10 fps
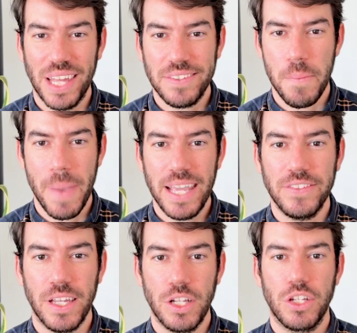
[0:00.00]
that's
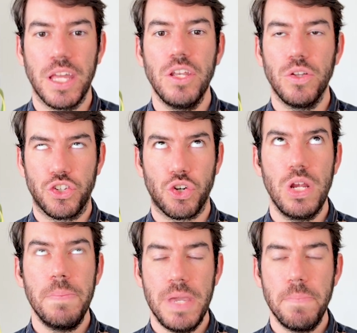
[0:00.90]
amazing.
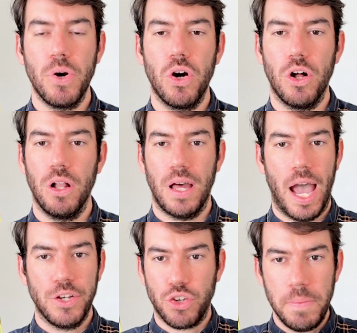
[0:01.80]

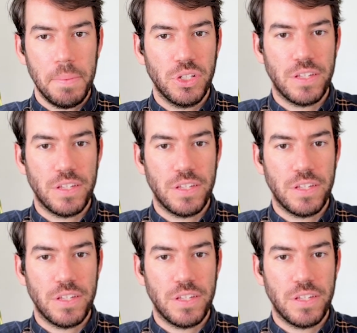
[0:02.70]
TreePeople